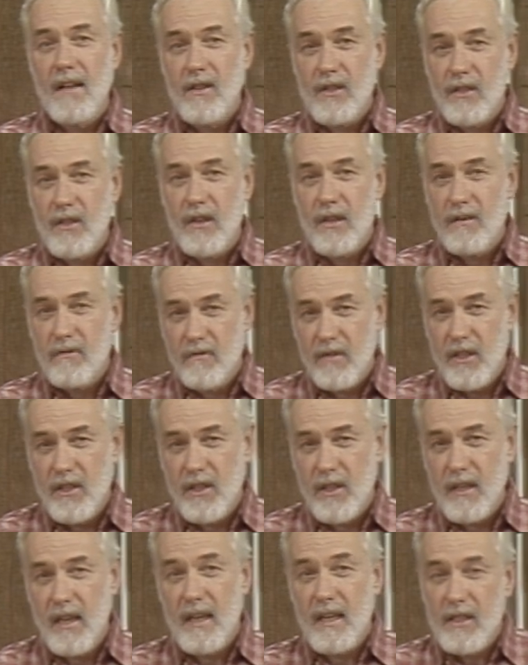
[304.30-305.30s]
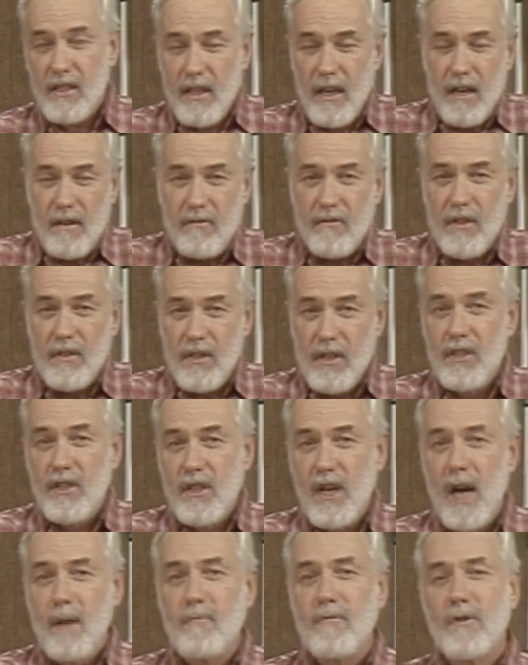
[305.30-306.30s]
that's going to fish it, and it's got to fit the
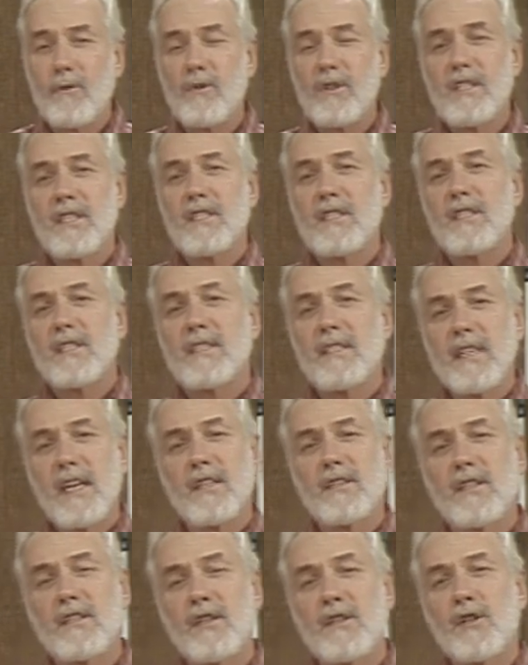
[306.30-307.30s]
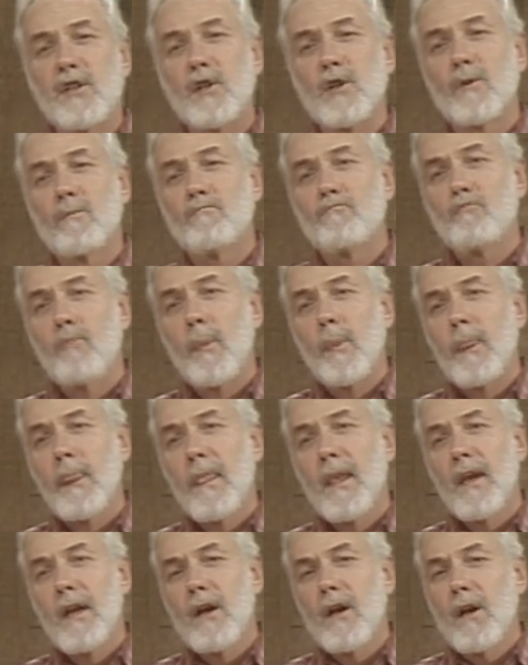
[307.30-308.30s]
job for which it's intended to do.
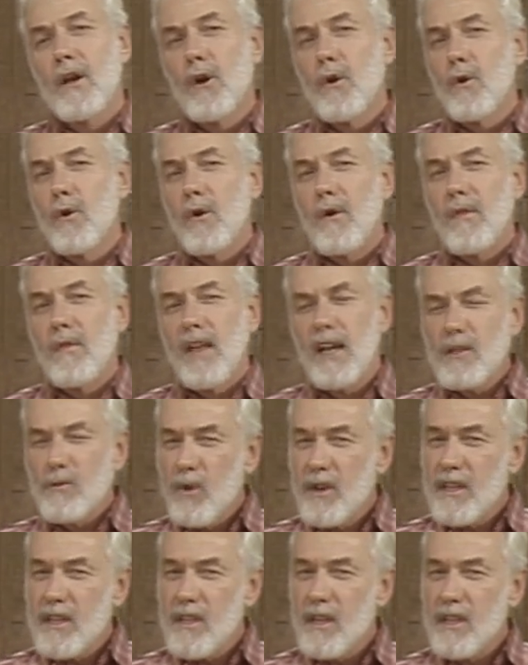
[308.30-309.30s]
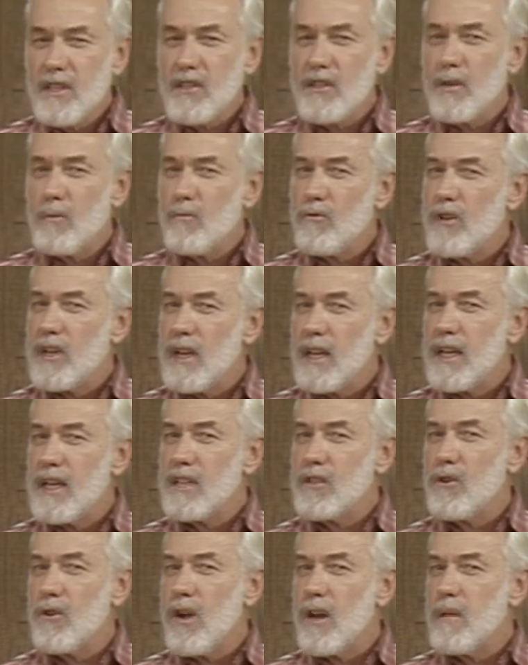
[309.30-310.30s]
That's what custom really
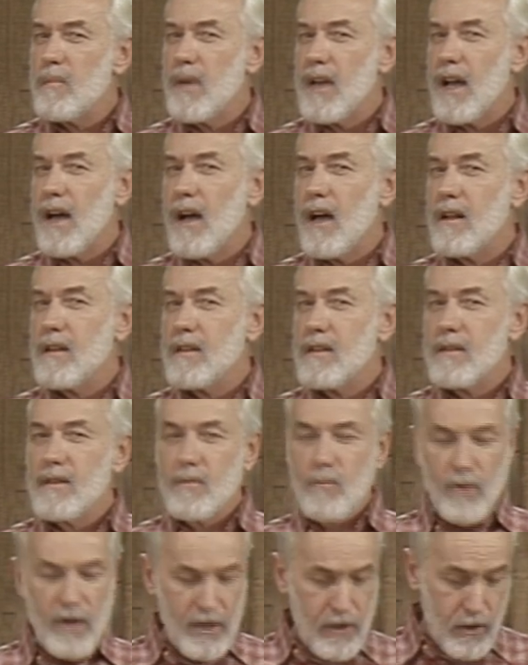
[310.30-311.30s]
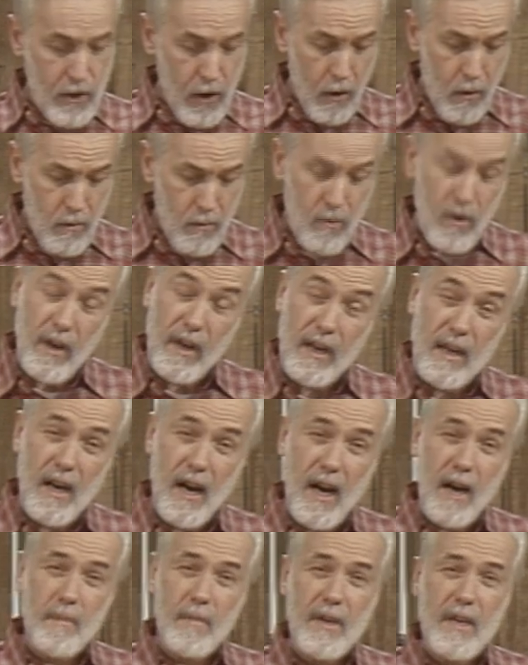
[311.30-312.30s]
is all about. We don't want to
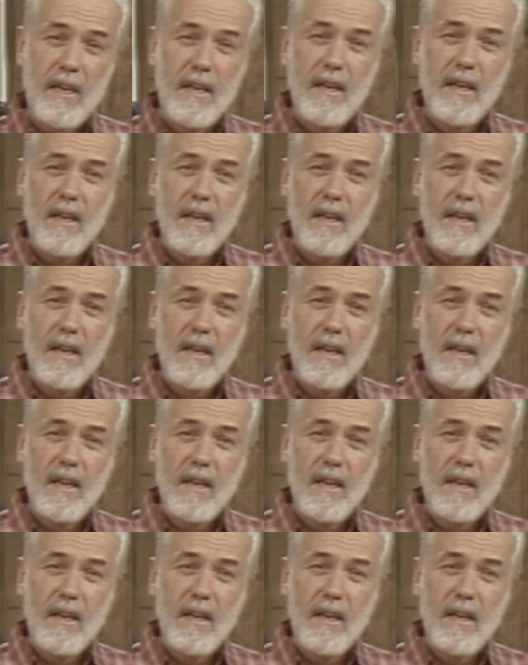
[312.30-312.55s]
copy